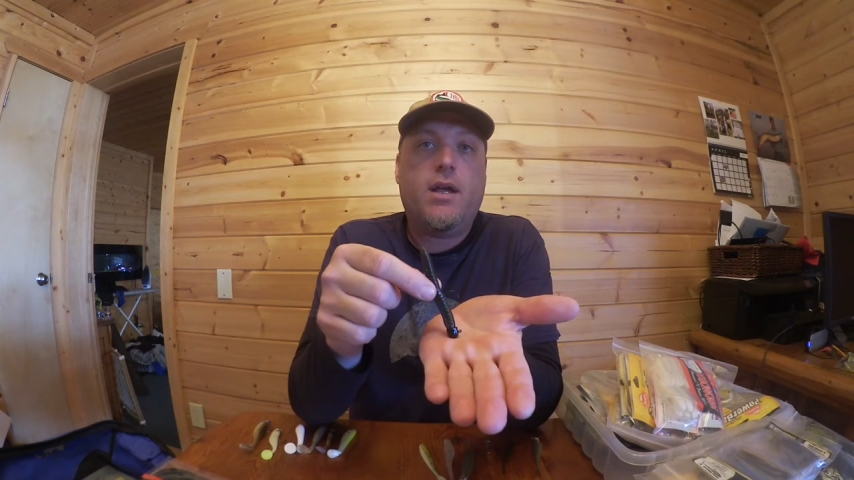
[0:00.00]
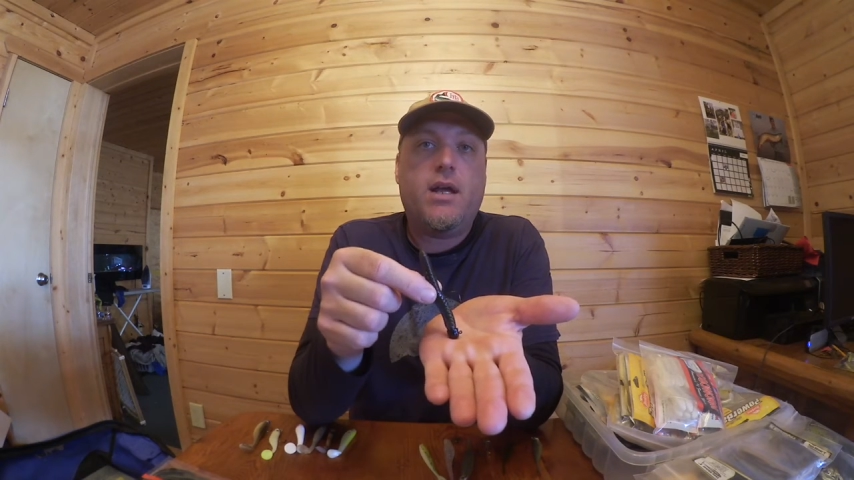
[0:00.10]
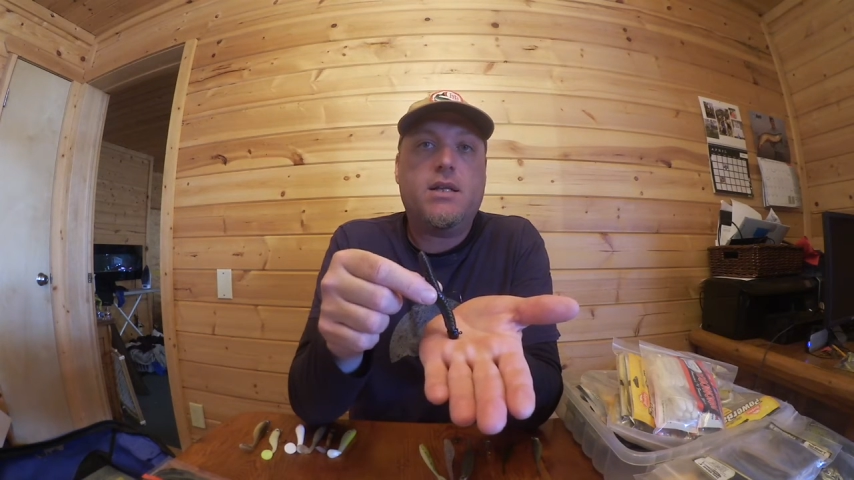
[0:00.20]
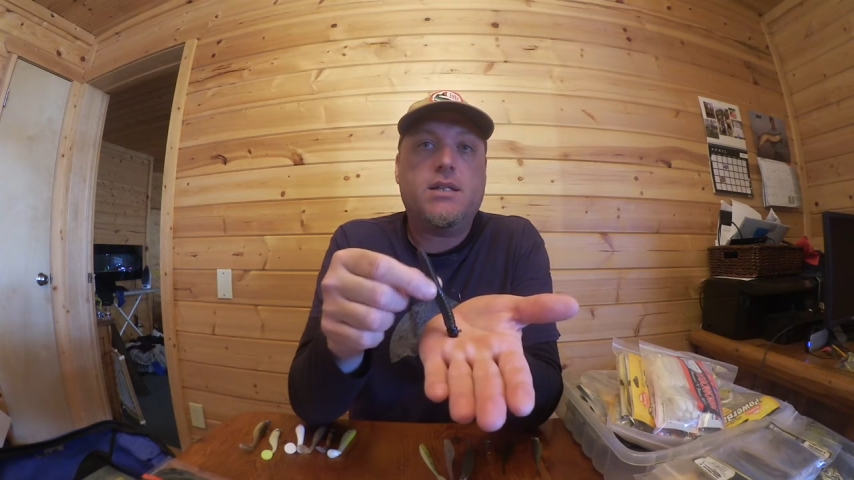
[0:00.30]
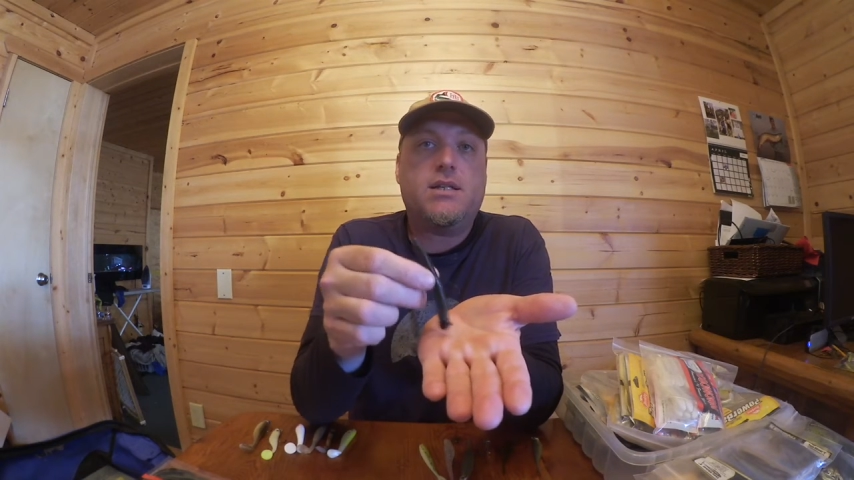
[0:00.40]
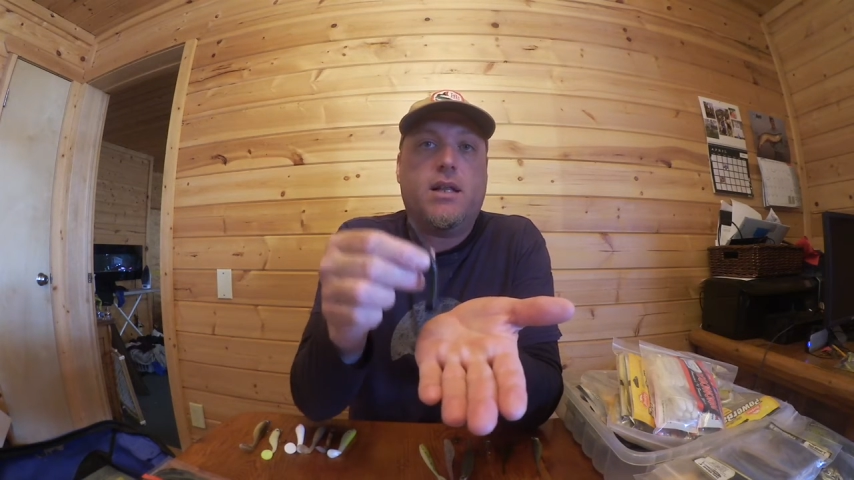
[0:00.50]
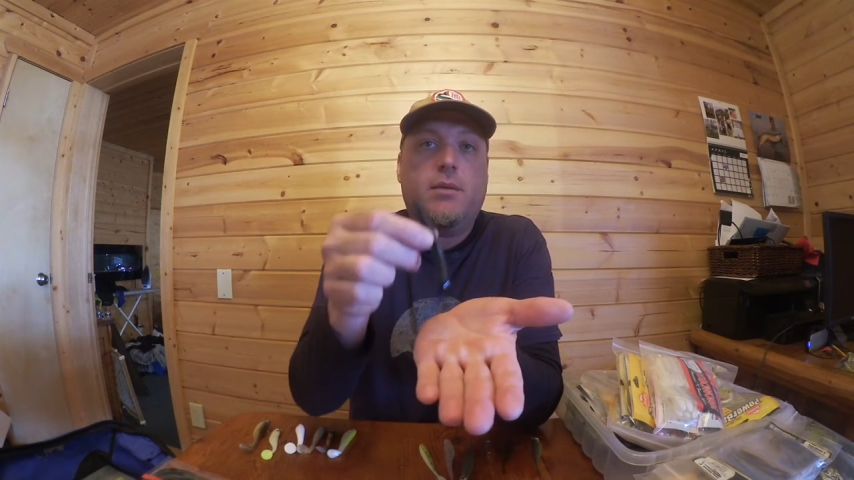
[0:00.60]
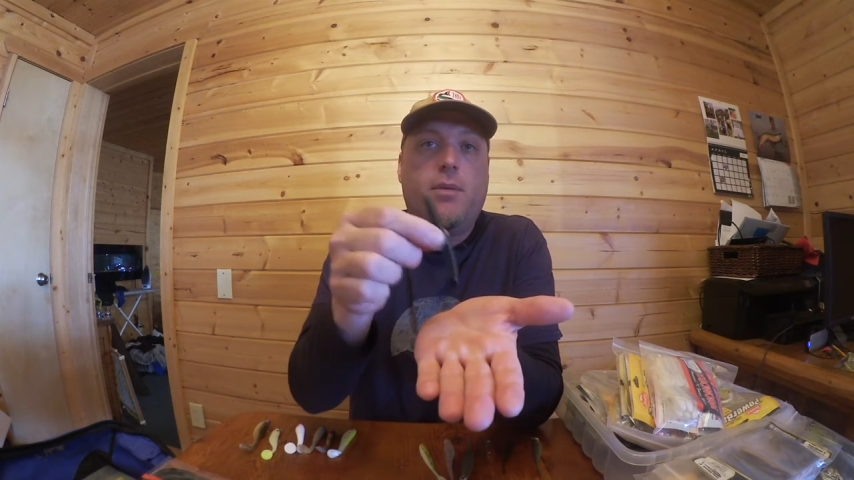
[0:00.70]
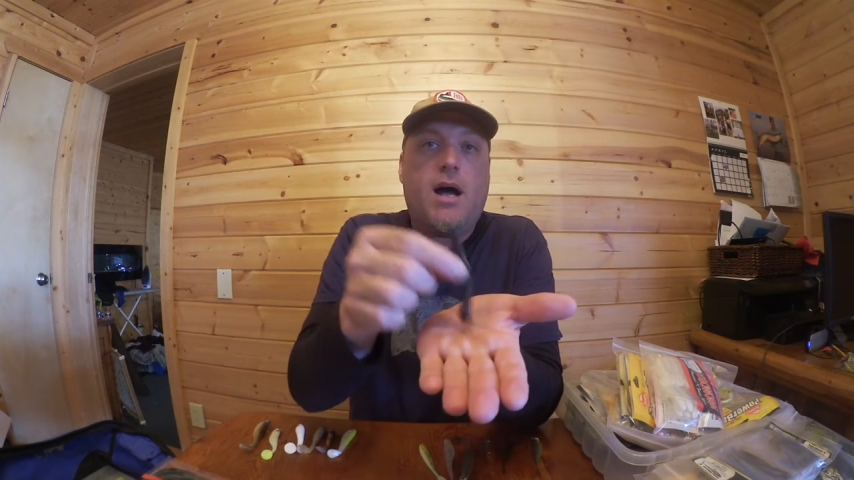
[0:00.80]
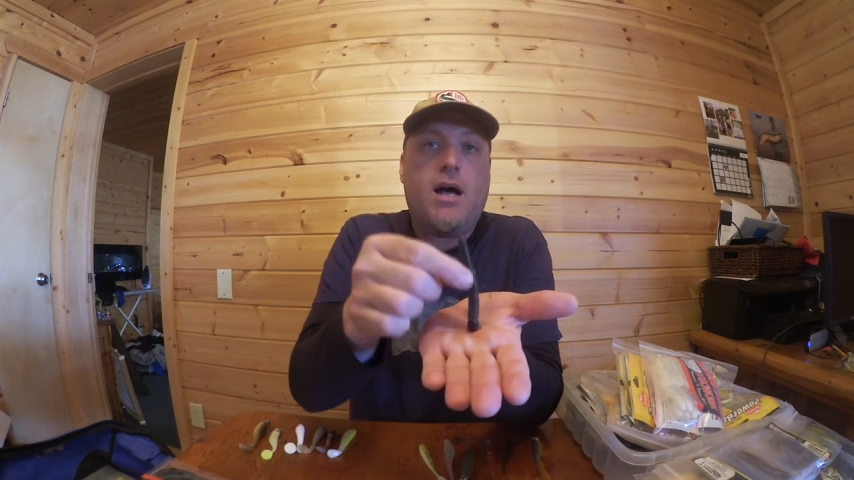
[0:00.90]
Kind of sits on
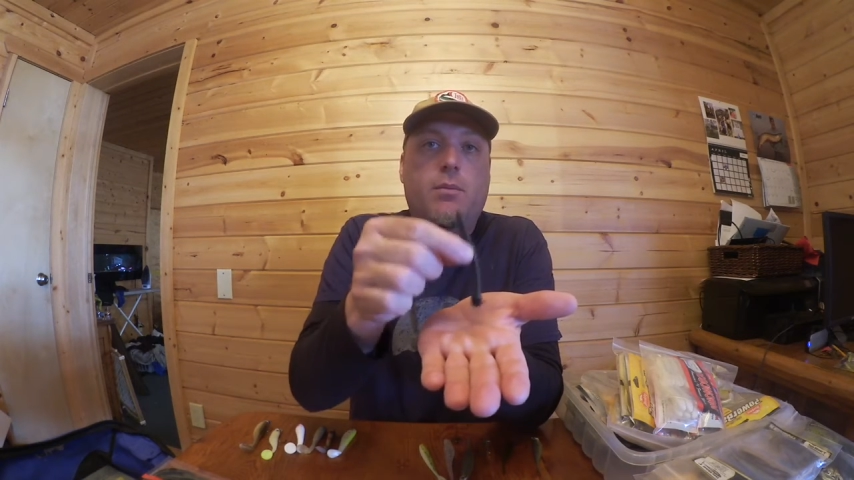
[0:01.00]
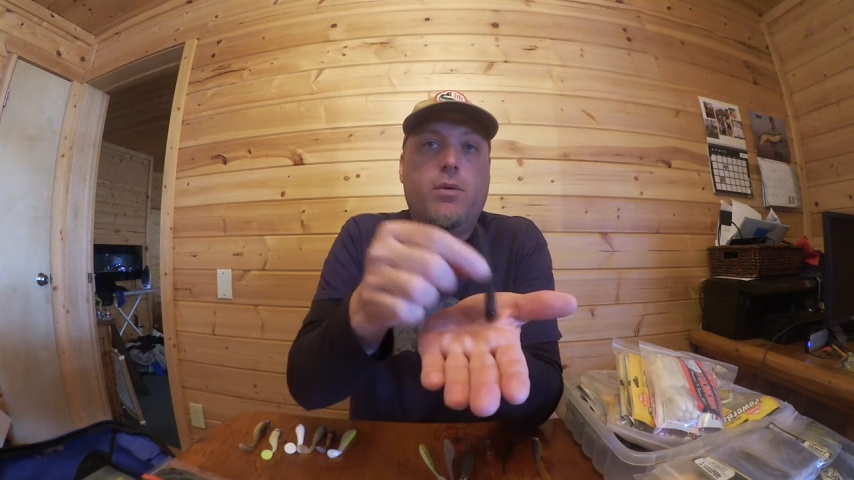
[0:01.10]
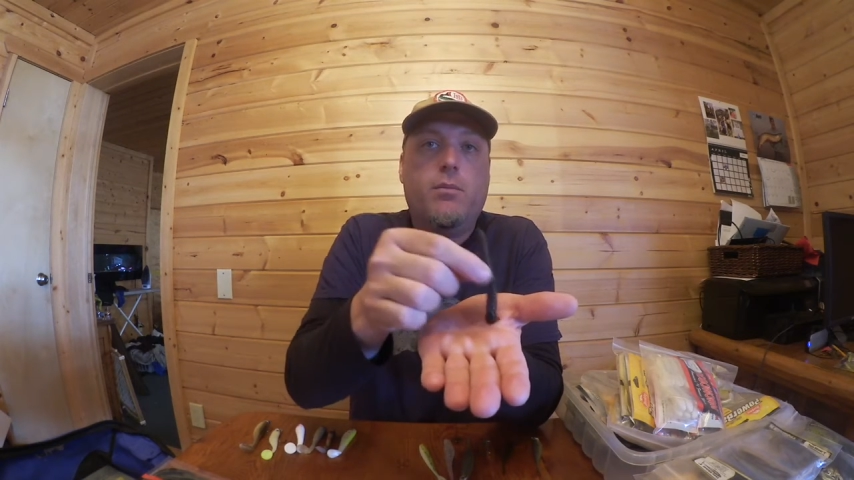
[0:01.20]
the bottom.